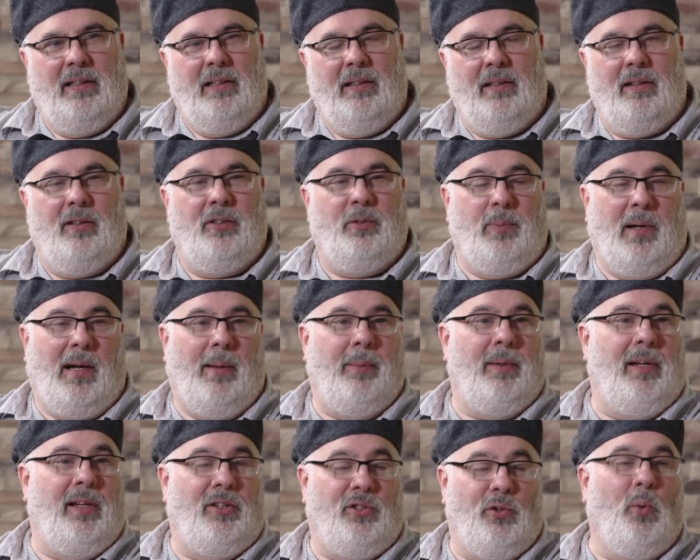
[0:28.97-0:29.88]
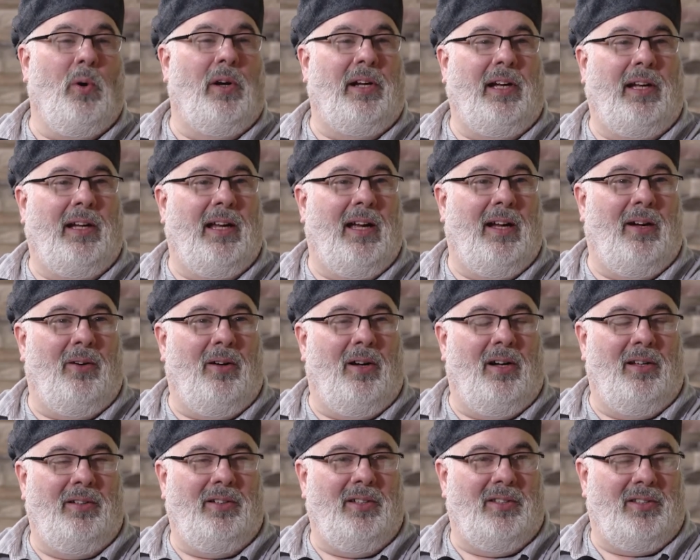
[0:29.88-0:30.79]
There's probably 20 now
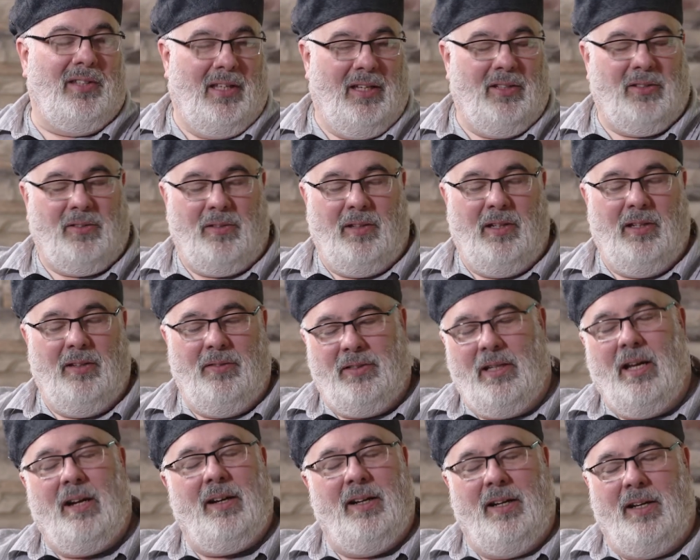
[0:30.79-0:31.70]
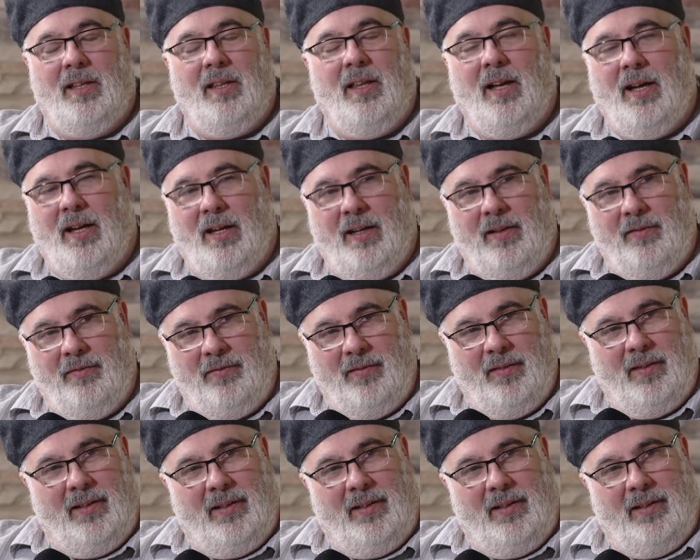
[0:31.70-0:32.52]
on just the history of Saturday Night Live.